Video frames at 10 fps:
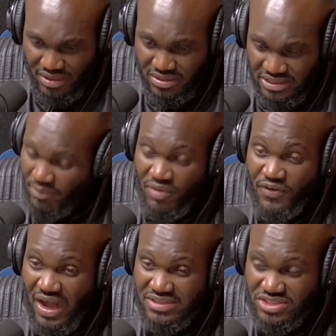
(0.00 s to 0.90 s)
Some of
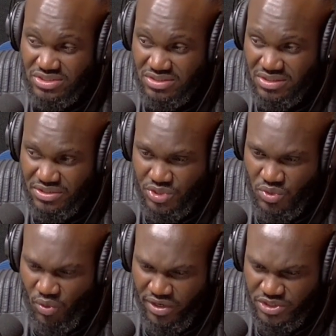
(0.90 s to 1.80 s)
us do
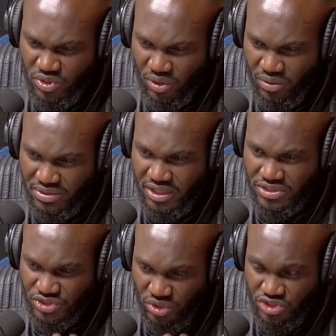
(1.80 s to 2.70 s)
what is called
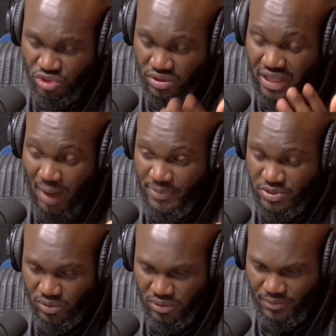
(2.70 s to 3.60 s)
social
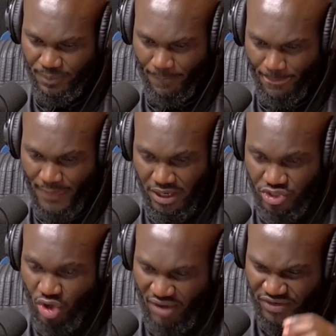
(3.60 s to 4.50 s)
capital.
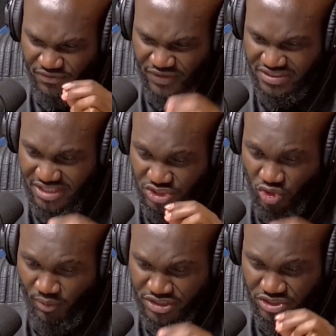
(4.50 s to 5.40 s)
You have invested so
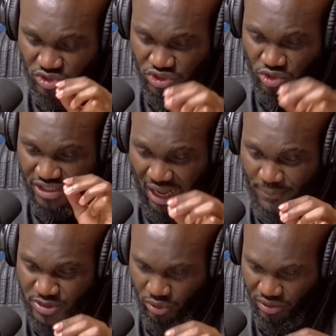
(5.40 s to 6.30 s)
much in social
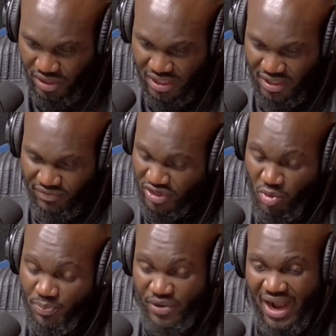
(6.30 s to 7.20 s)
capital that you
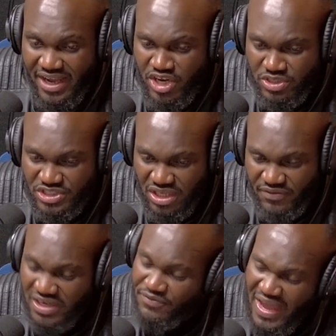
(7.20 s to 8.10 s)
brag in yourself
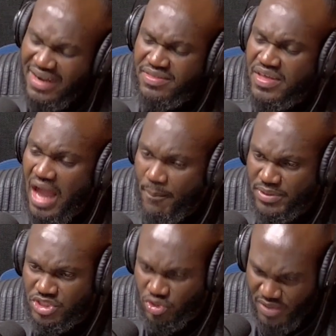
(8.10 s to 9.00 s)
that if anything
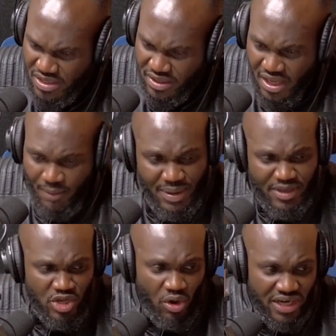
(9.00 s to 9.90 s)
happens to me, mimi
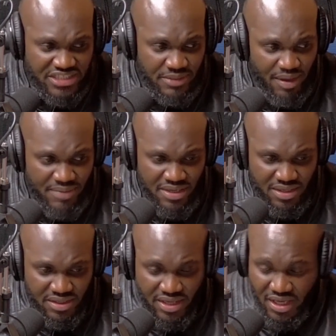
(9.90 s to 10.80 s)
niko na chama
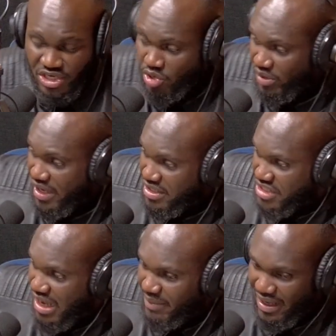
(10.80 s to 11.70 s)
mingi, niko na hii
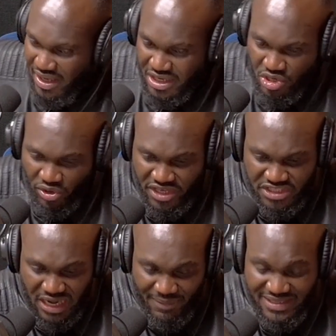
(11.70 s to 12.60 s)
chama, niko na hii
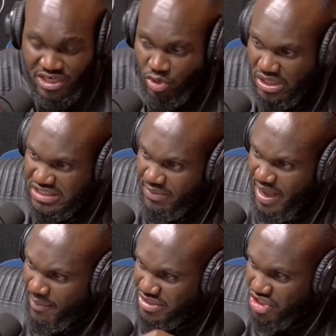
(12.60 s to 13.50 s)
chama, hata niko na chama ya
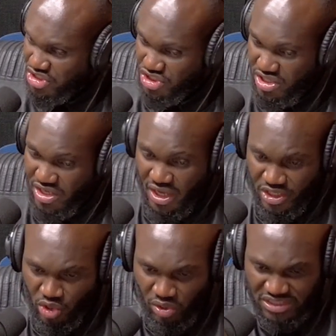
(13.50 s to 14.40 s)
mazishi,
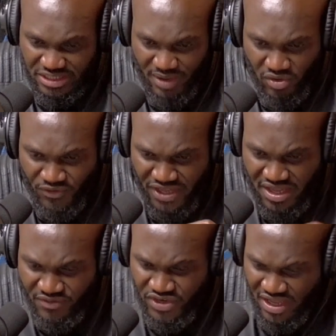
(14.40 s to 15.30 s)
niko na chama ya kufanya
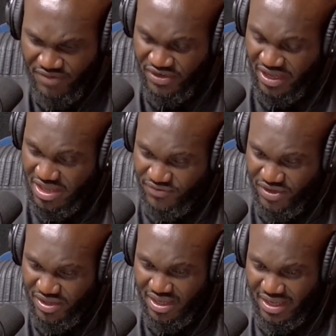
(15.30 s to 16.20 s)
hivi na hivi na
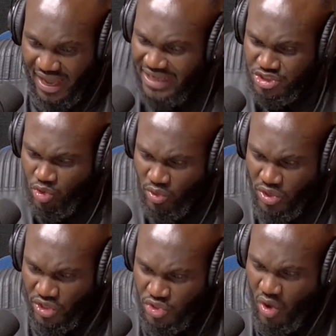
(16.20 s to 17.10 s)
hivi, and you
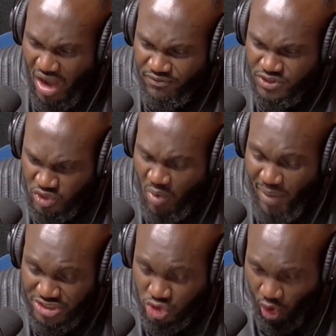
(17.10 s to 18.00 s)
you have so
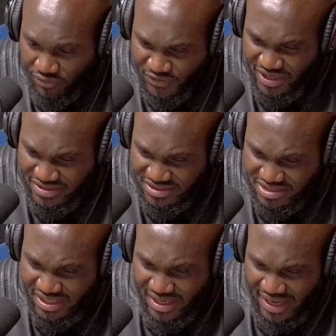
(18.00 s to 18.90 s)
much confidence
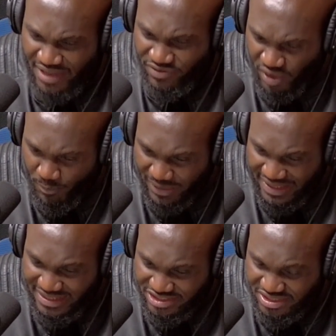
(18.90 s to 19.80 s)
in the
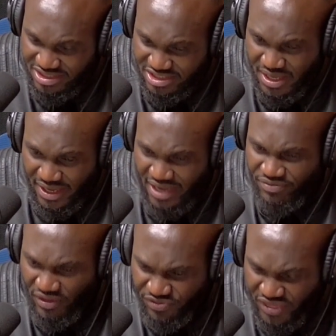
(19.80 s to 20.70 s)
places, in
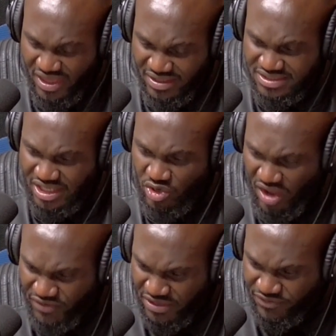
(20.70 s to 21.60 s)
the things that you
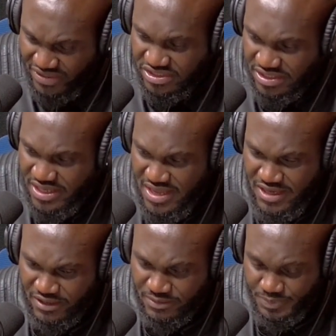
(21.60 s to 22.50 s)
have invested
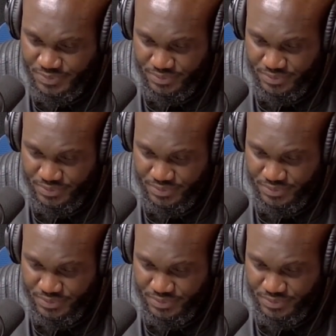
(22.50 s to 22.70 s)
in.